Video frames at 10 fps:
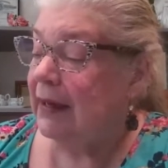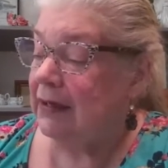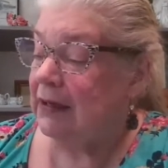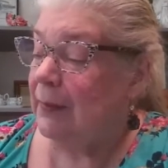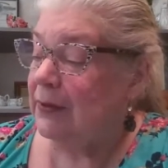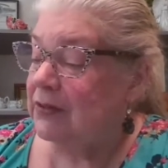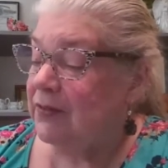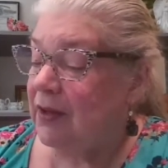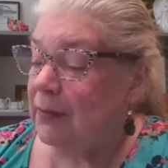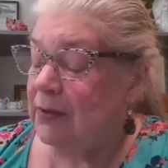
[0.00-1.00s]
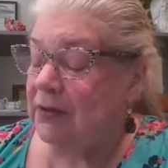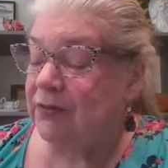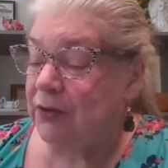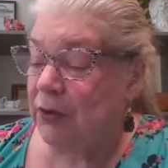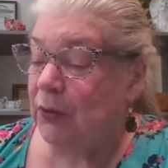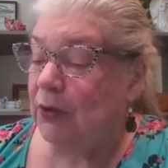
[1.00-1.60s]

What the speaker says: economic development for local